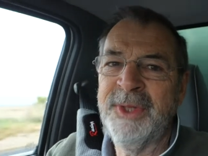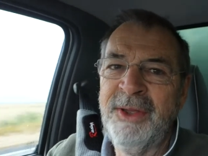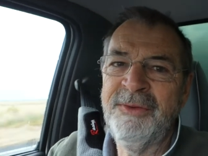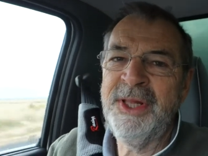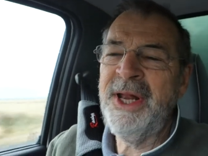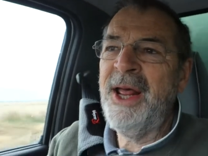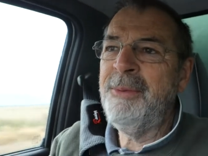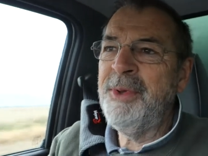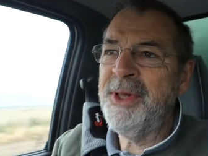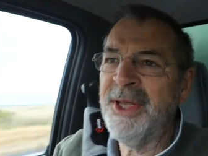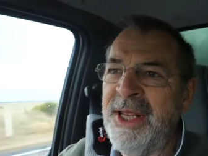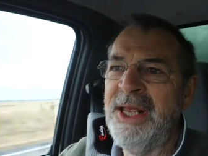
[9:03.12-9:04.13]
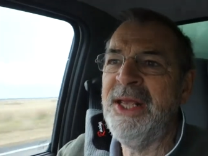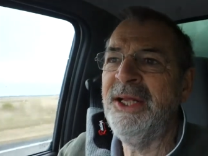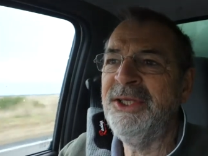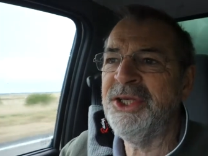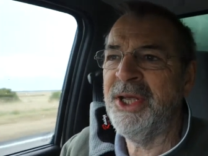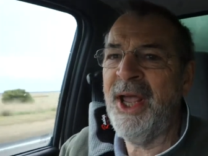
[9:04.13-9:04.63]
given the neighbour the key,
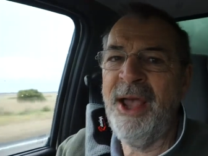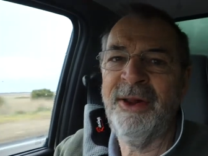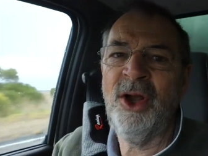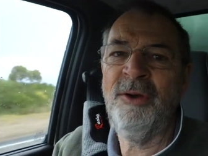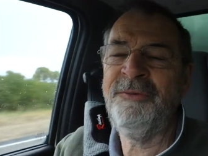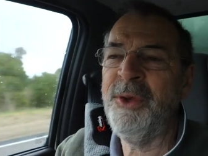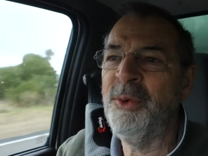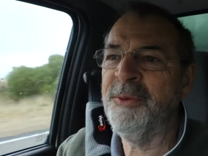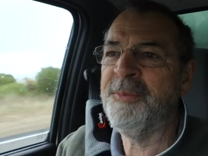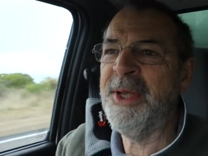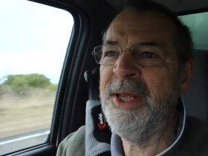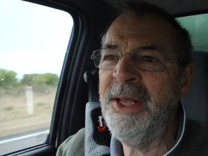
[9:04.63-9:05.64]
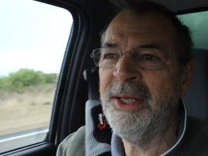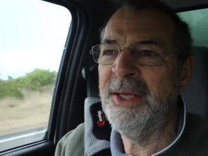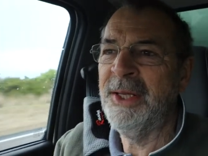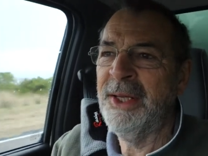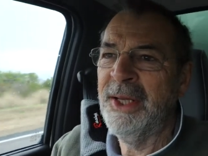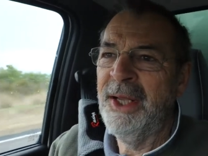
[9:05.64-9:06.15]
she had a coffee with me,
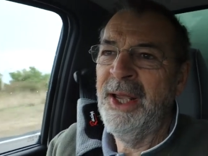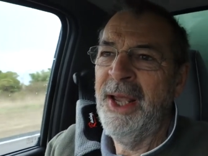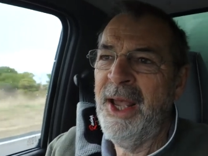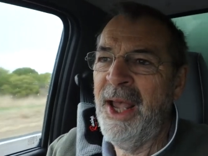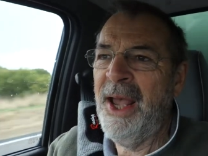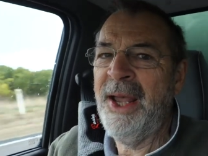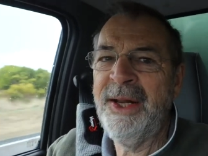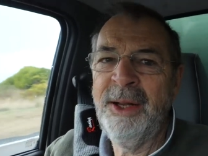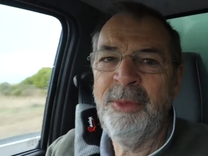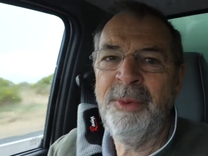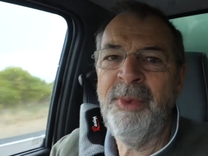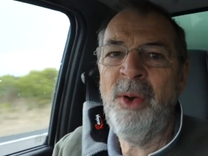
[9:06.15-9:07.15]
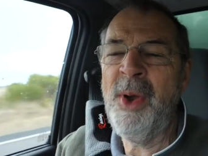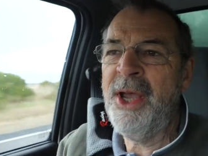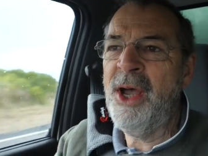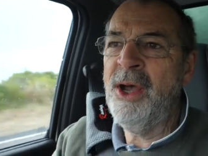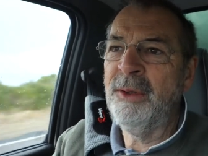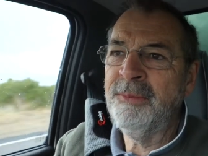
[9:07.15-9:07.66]
and I'm on my way
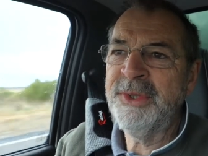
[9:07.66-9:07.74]
home.